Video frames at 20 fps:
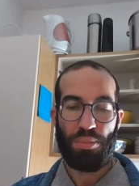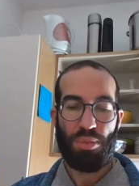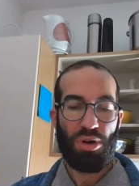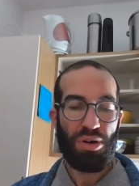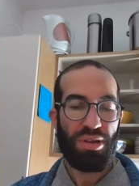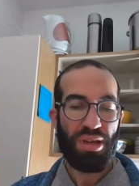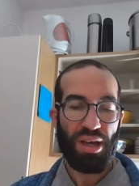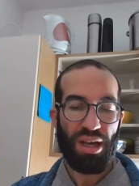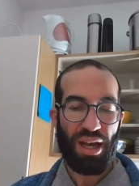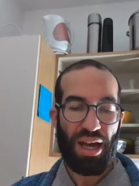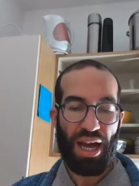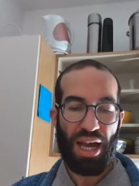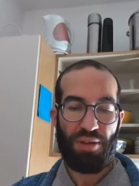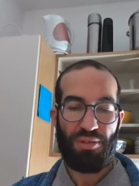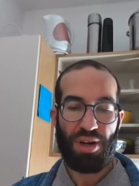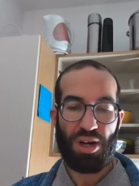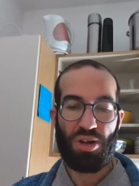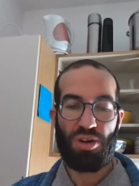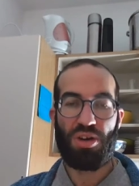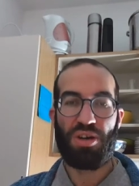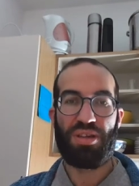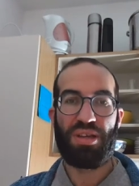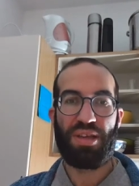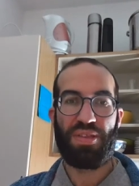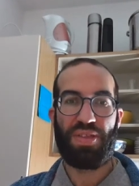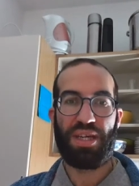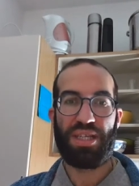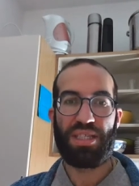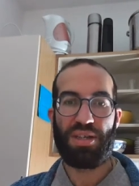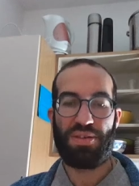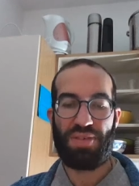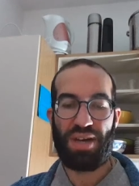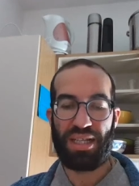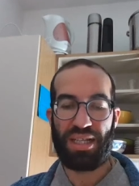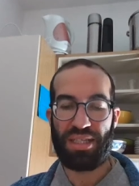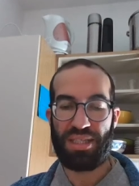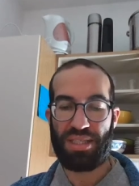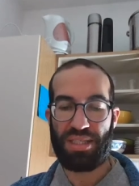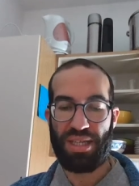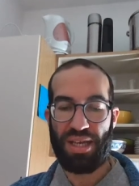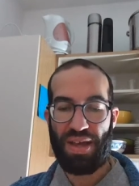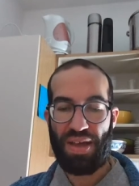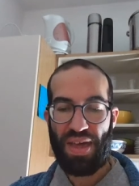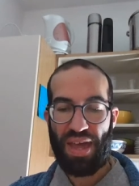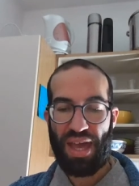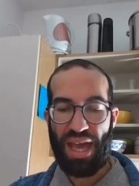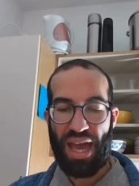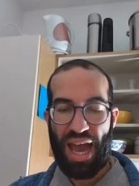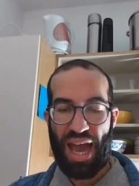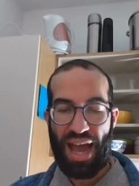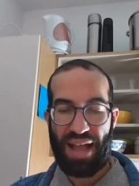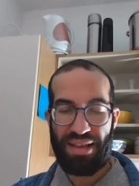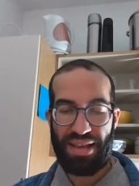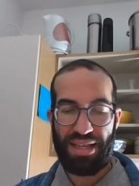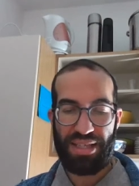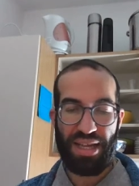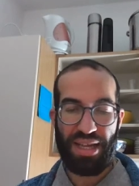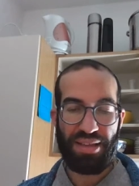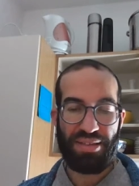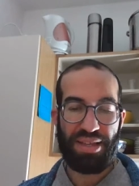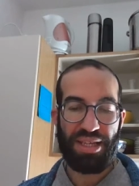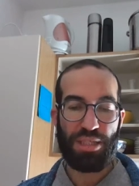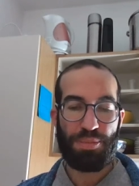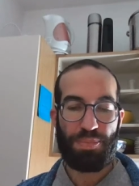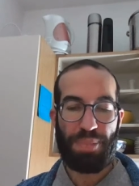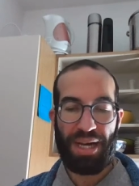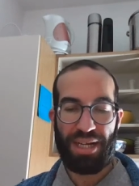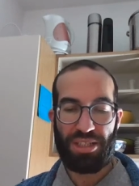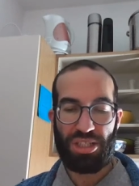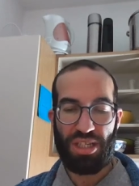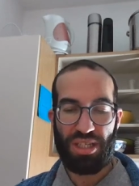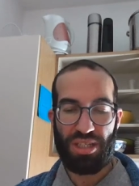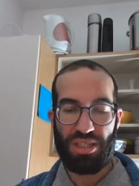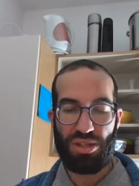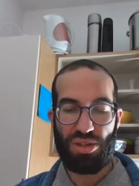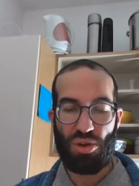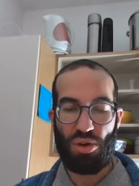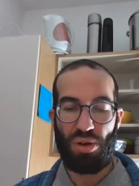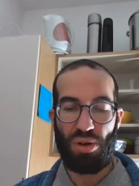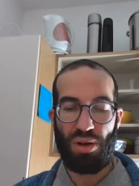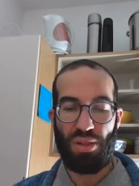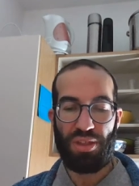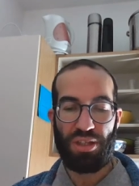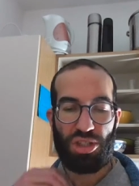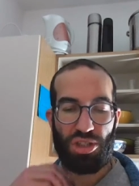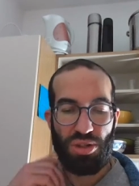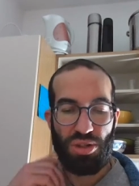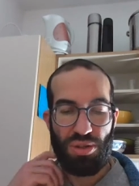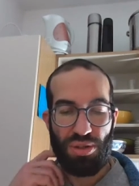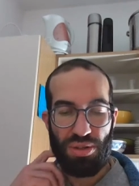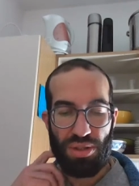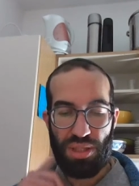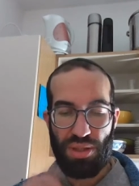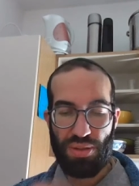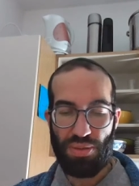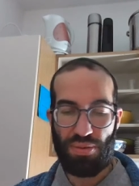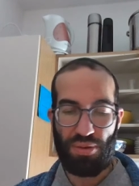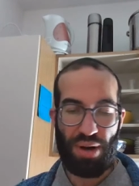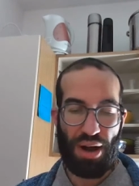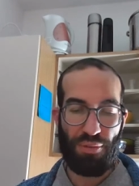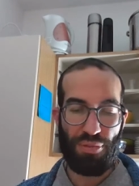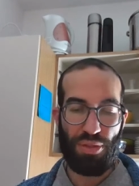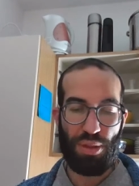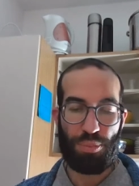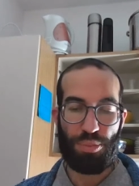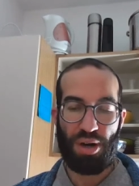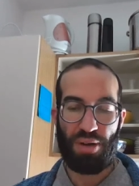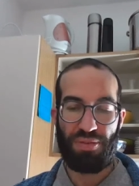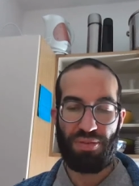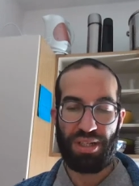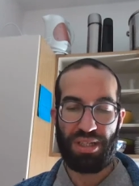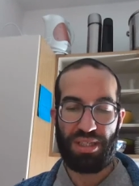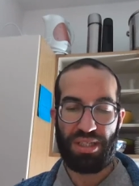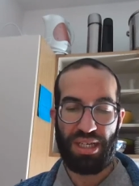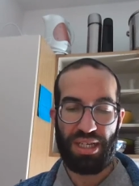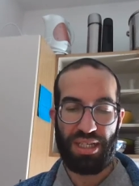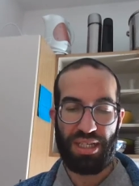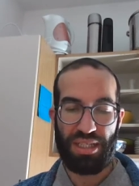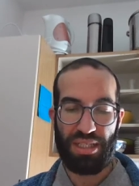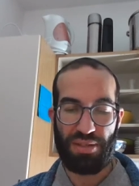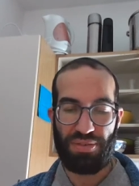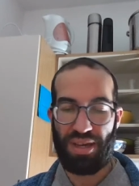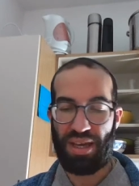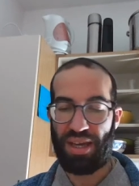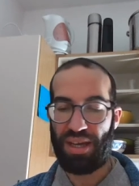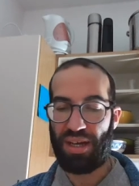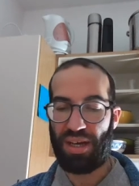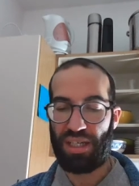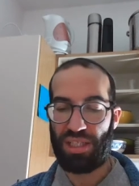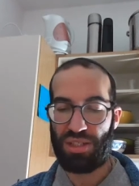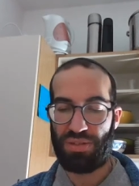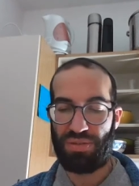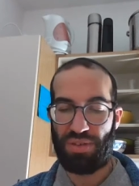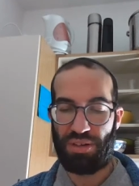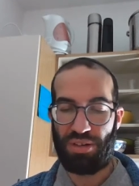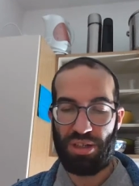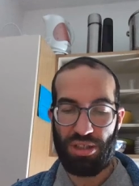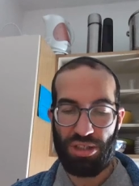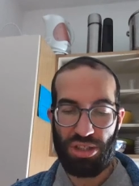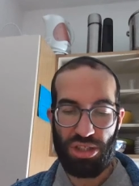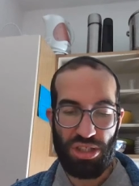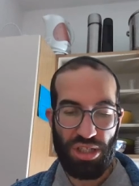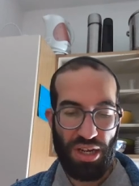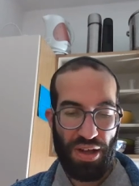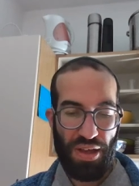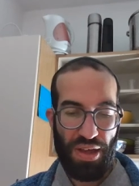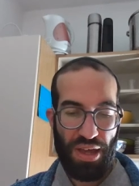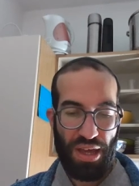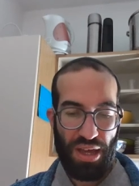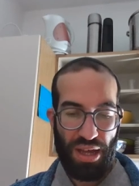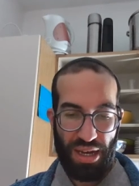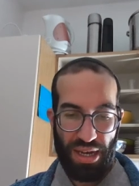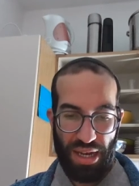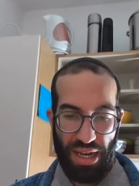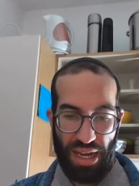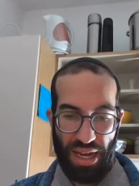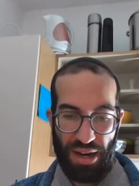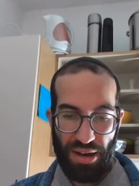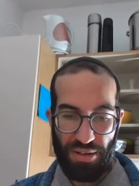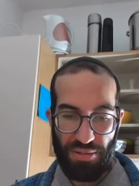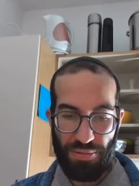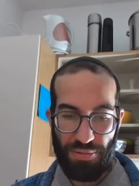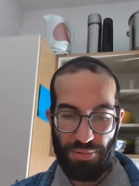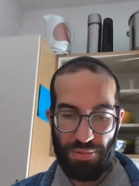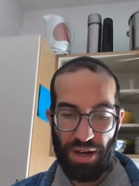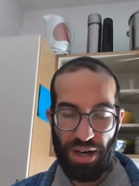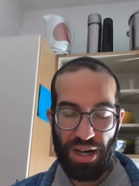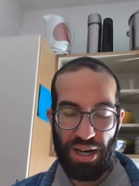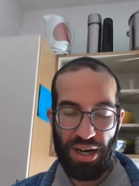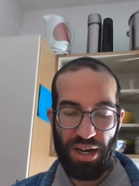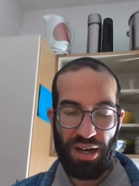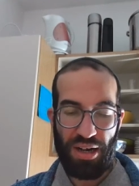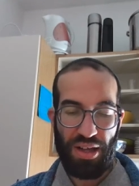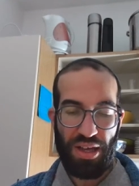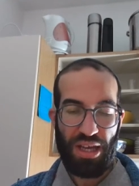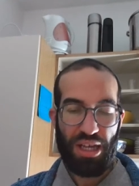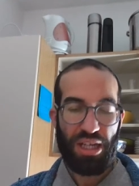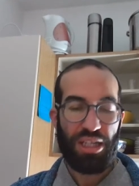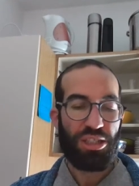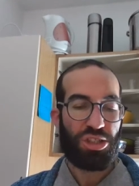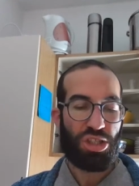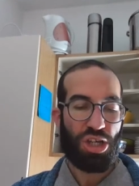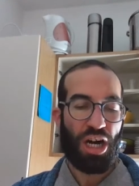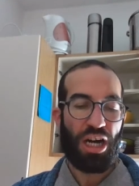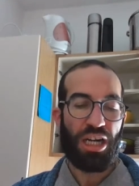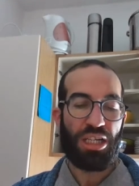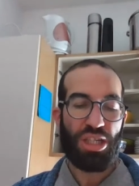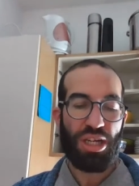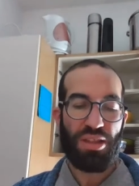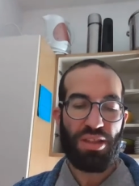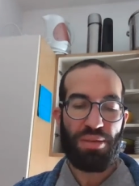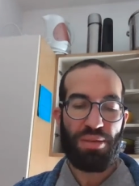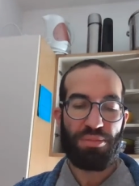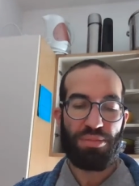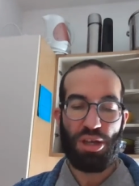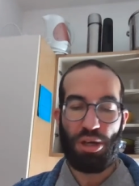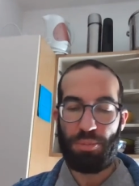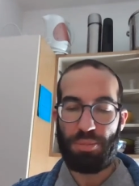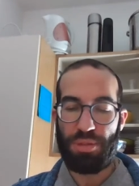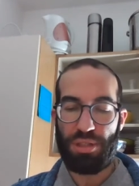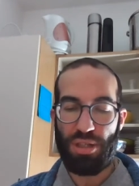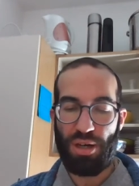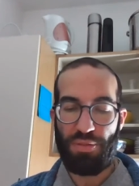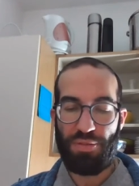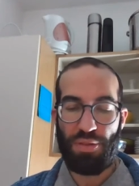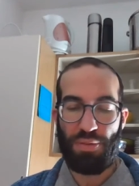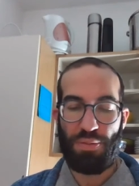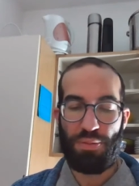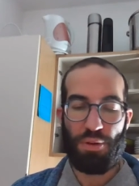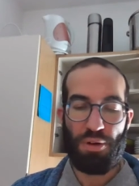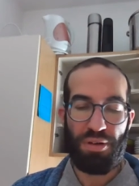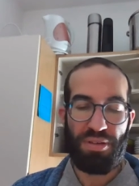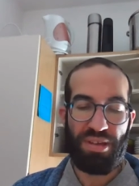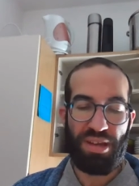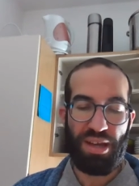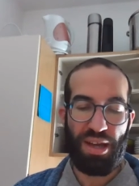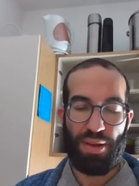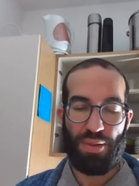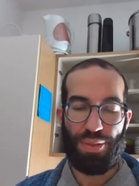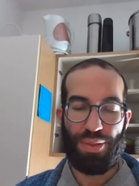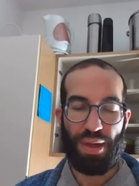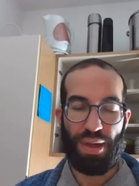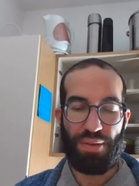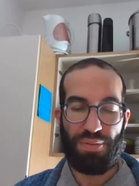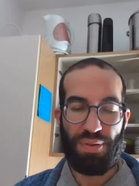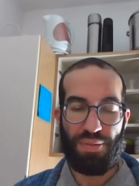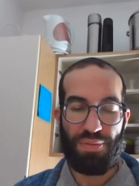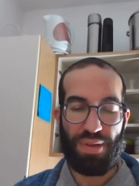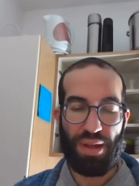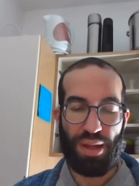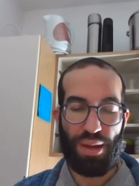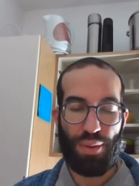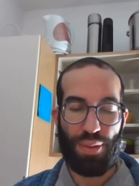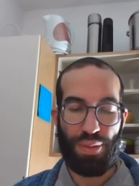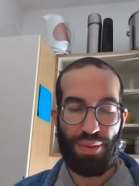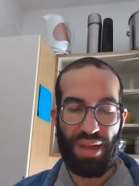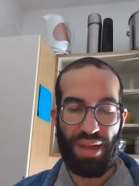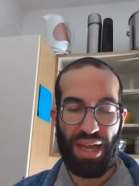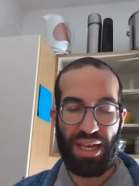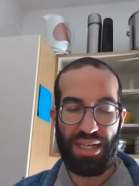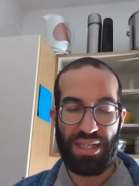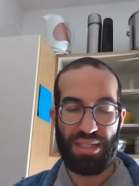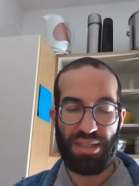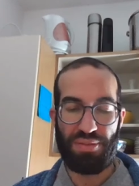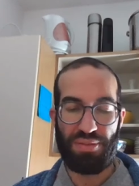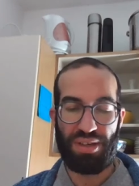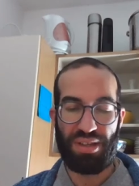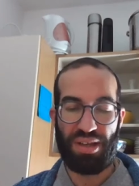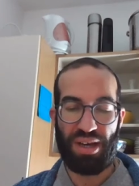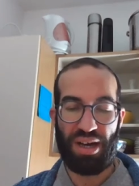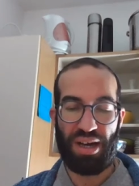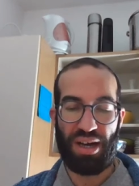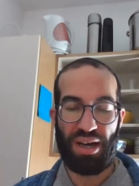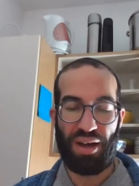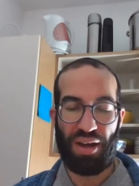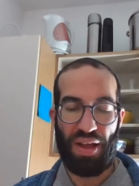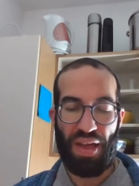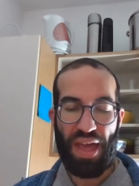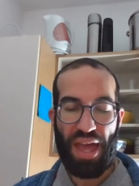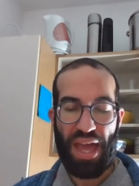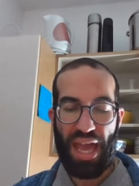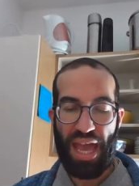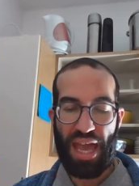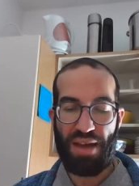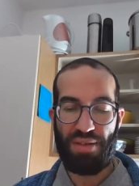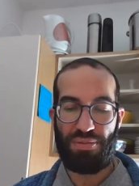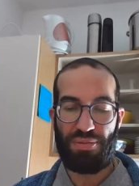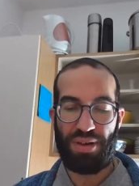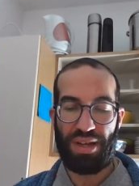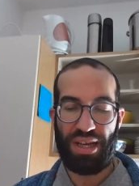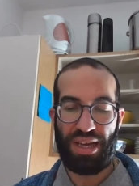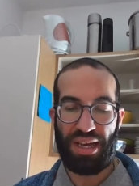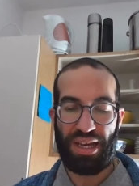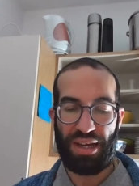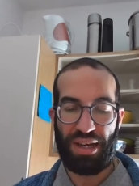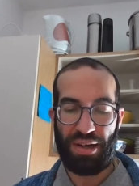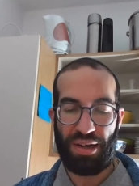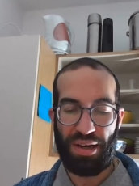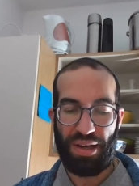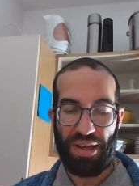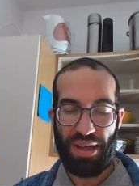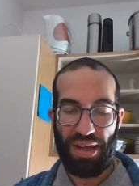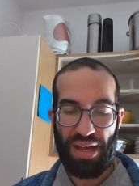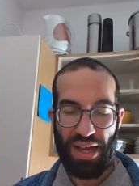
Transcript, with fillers: Mordecai recorded these events, and he sent dispatches to all the Jews throughout the provinces of King Ahasuerus, near and far, charging them to observe the 14th and 15th days of Adar every year.